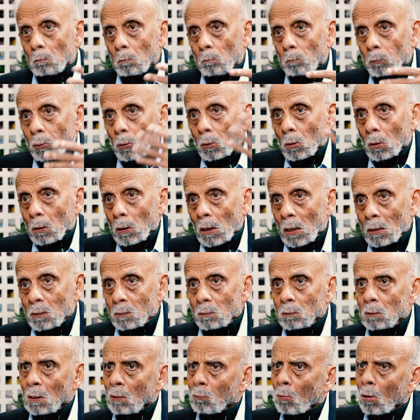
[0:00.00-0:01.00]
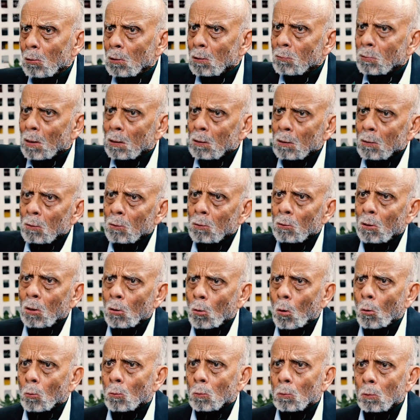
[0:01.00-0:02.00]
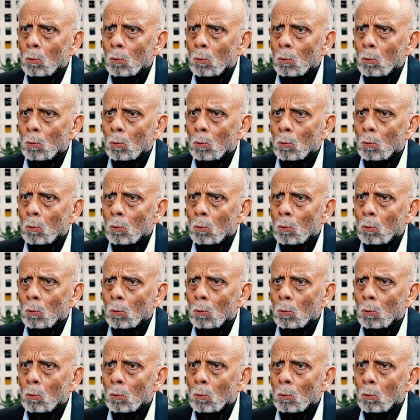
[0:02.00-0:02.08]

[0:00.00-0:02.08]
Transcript: bureaucrats. They want to decide it on their own,